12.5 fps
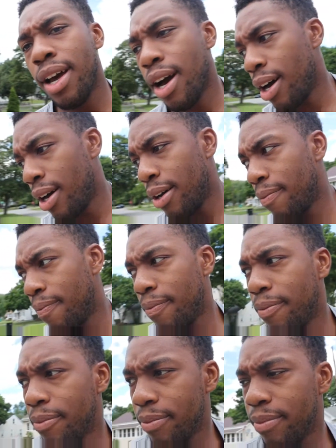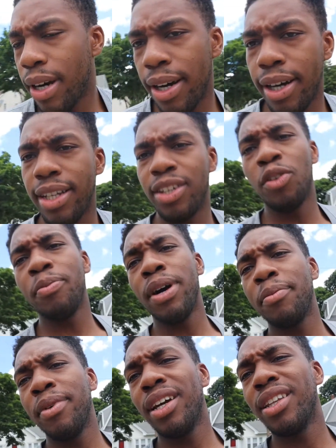Don't
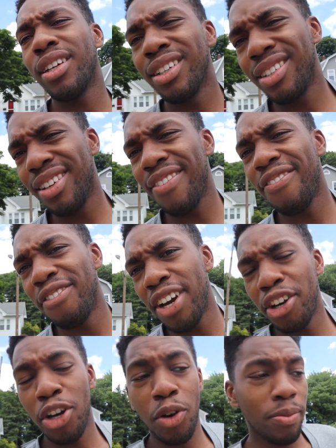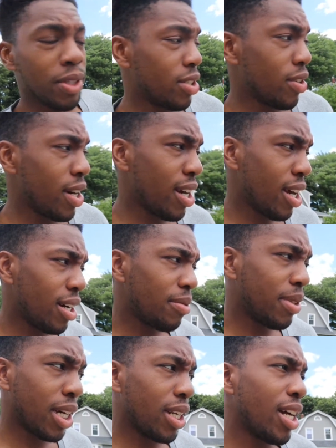mind me, I look very homeless right now,
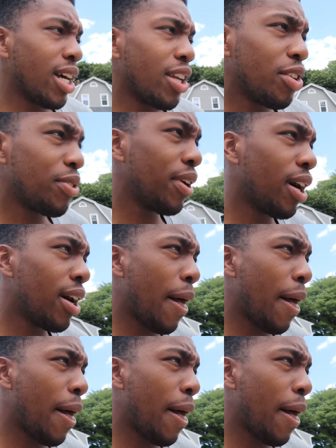I'm not gonna lie to you.